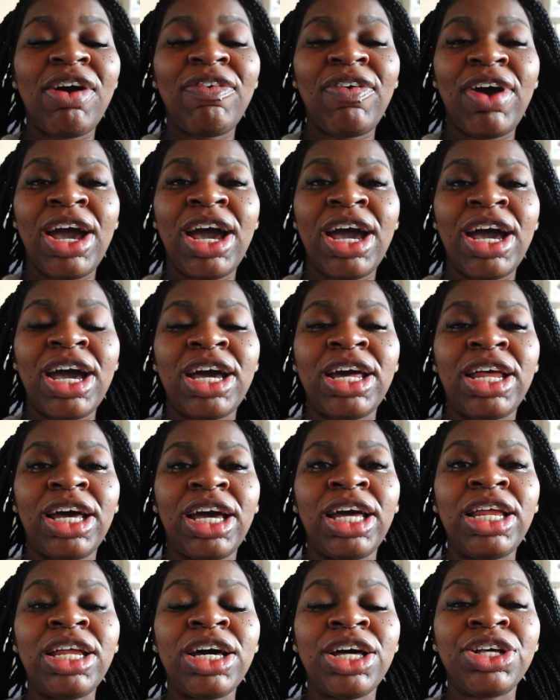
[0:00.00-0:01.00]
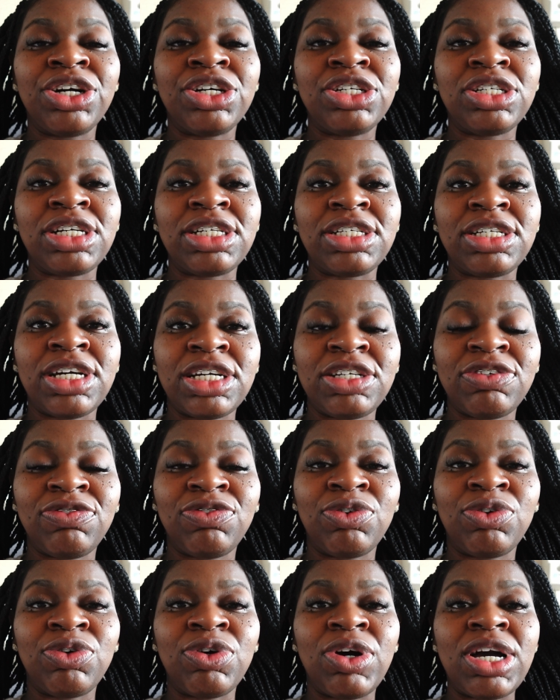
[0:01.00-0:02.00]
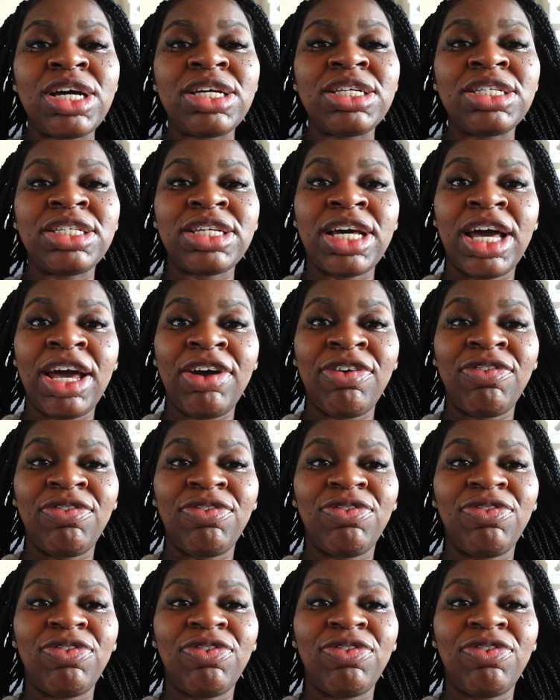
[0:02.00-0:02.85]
have had another successful and safe